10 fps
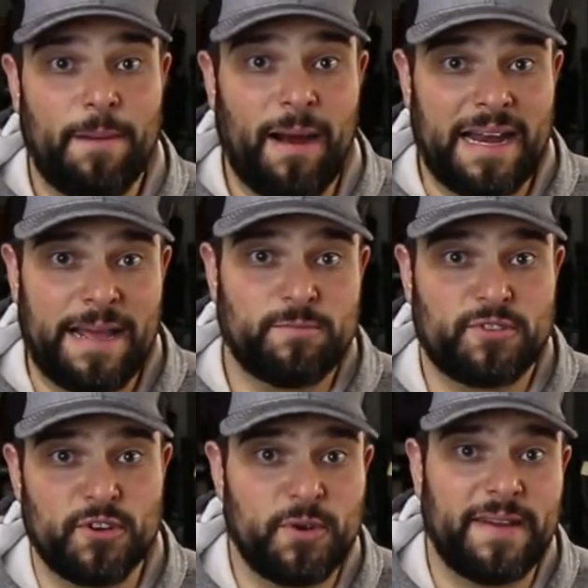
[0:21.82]
my name's
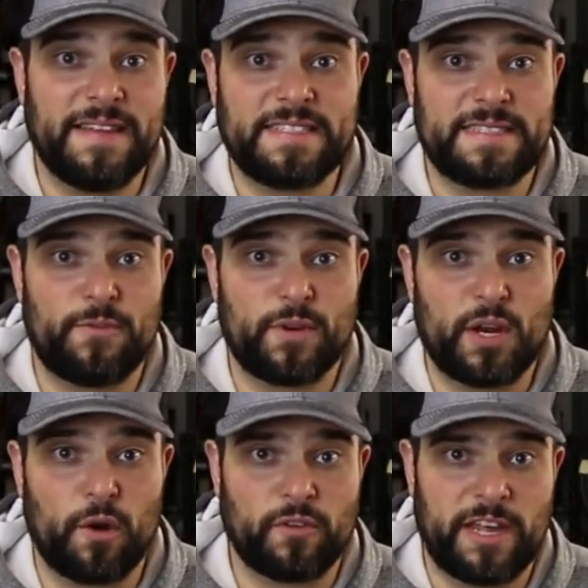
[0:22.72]
Drew and this is Evergreen
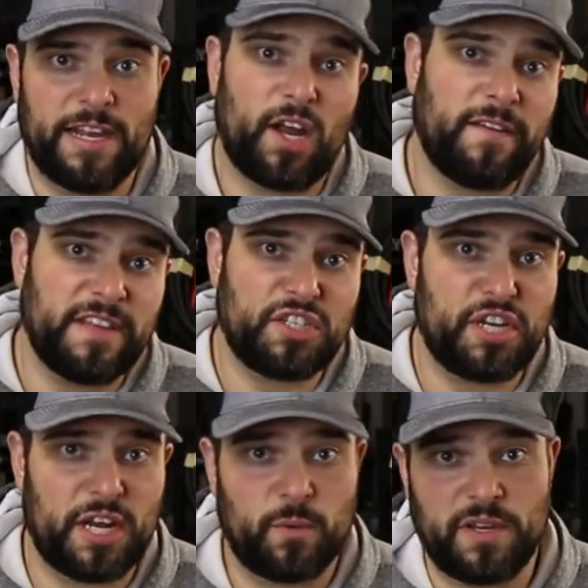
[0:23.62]
Overland. On this
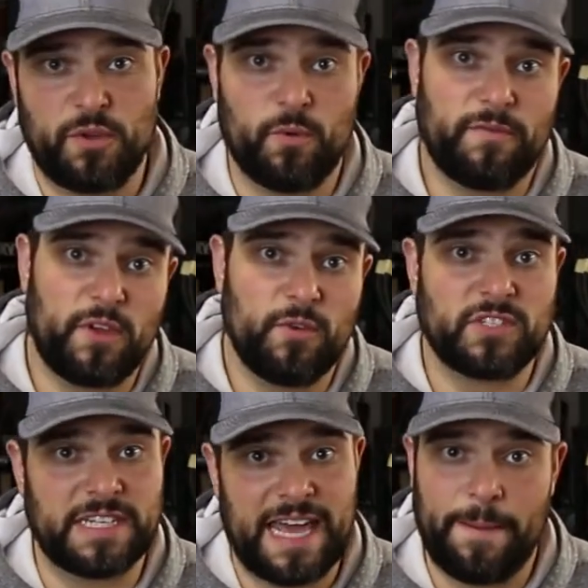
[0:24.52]
channel we do reviews
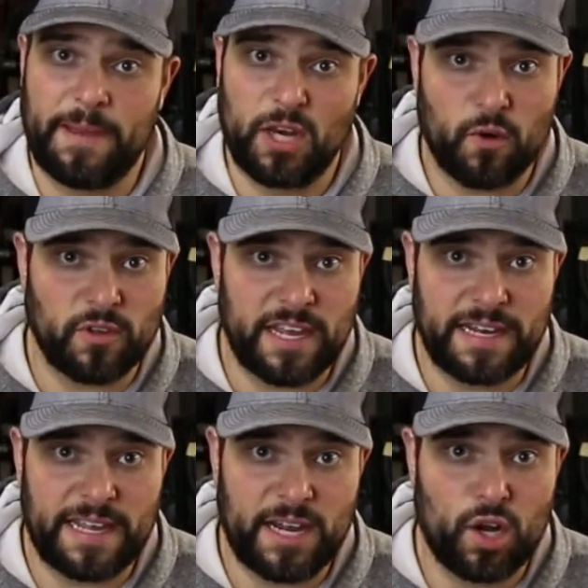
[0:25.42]
on camping and
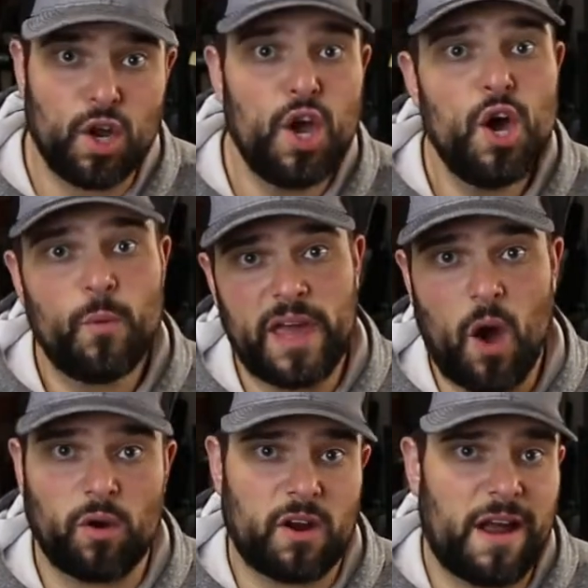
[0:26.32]
overland gear, we
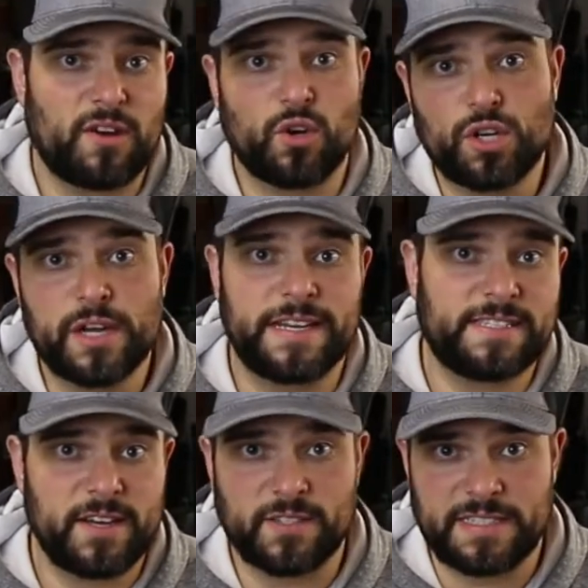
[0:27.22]
hone our outdoor cooking
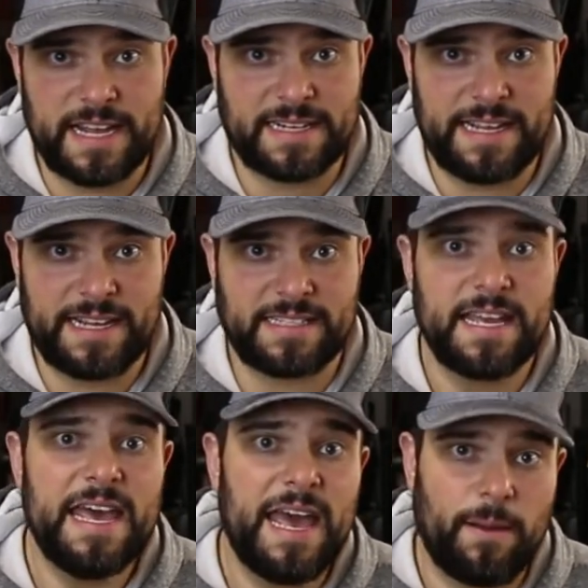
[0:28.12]
skills and techniques,
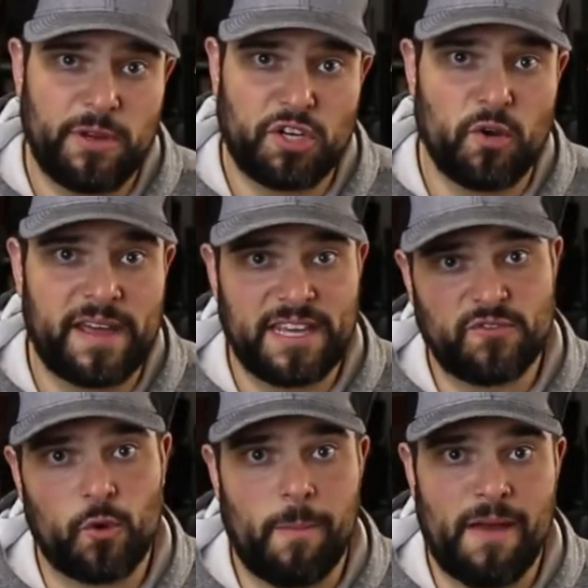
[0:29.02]
and we showcase
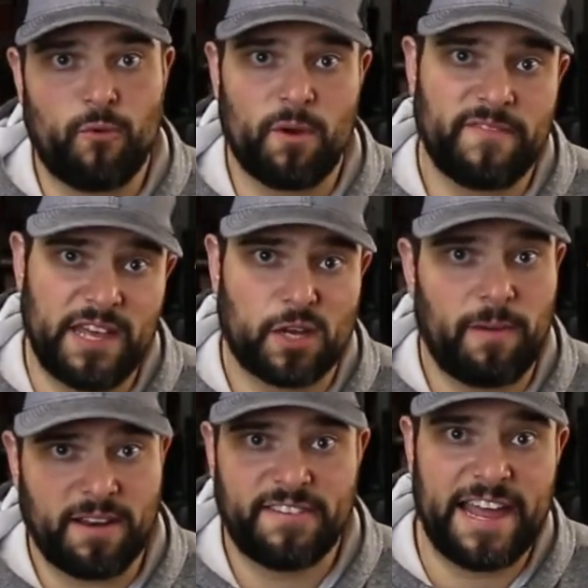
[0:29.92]
4x4 vehicle
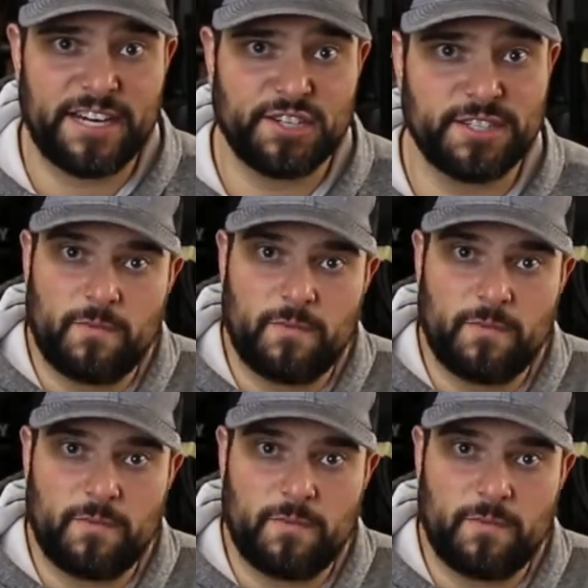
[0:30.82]
modifications.